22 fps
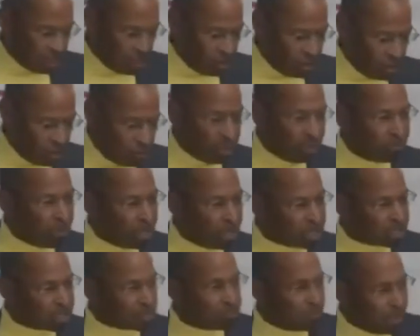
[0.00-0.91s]
We
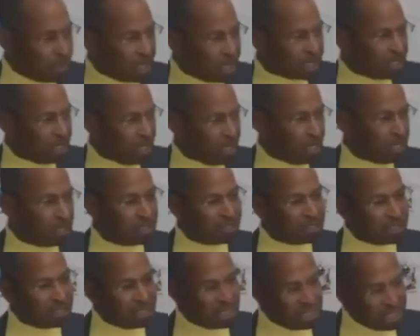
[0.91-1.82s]
must break
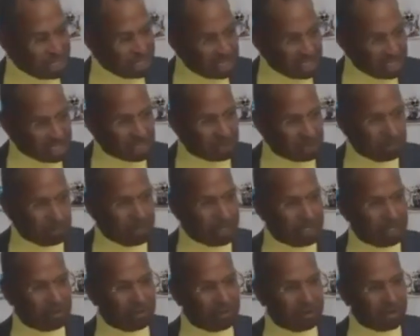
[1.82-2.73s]
down the
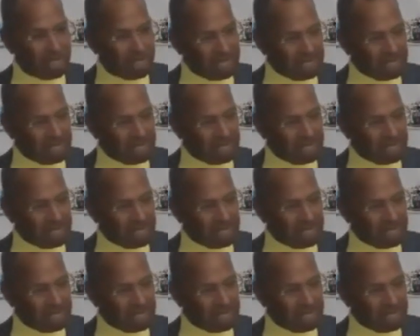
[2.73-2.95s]
disciplinary